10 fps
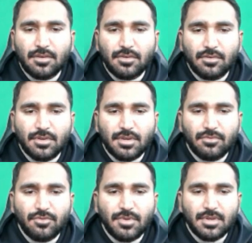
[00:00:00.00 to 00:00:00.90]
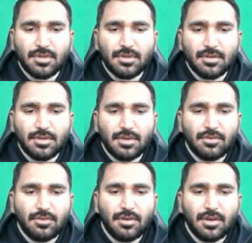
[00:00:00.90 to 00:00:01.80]
Okay, we will
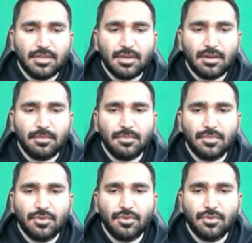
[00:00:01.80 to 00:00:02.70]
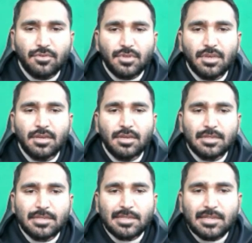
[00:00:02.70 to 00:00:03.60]
click on last column. Go to the
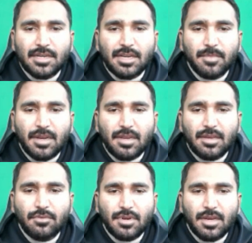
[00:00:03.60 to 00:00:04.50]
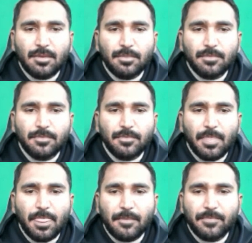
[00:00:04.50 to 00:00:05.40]
table layout tab.
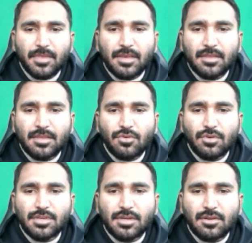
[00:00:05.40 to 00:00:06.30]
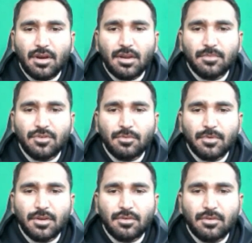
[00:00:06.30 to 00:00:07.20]
In the rows and column group,
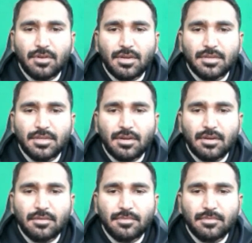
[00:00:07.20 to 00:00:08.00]
click on insert